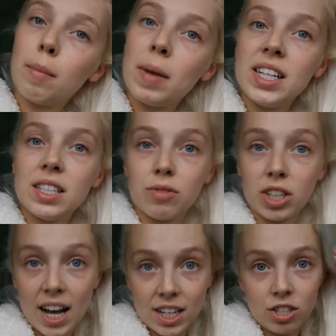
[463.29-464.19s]
many
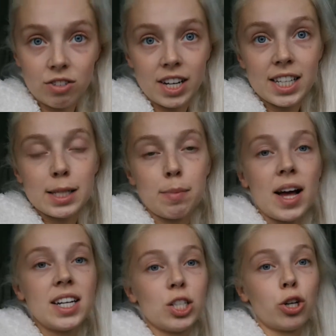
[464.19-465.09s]
different categories
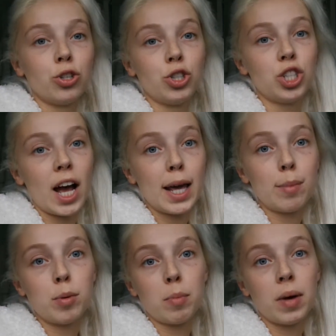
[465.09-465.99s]
depending on your
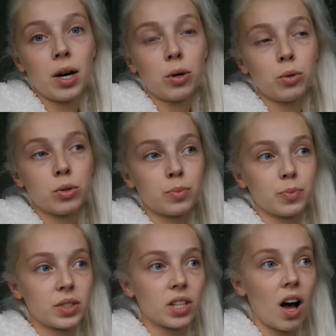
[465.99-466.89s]
shape, your build,
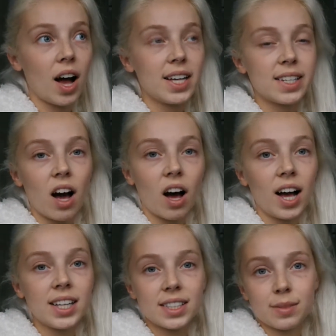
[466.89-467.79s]
size,
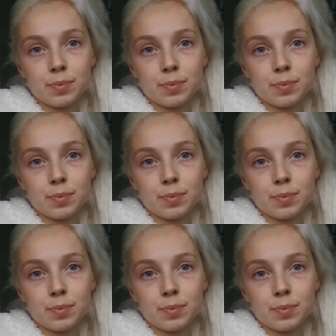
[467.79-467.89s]
height,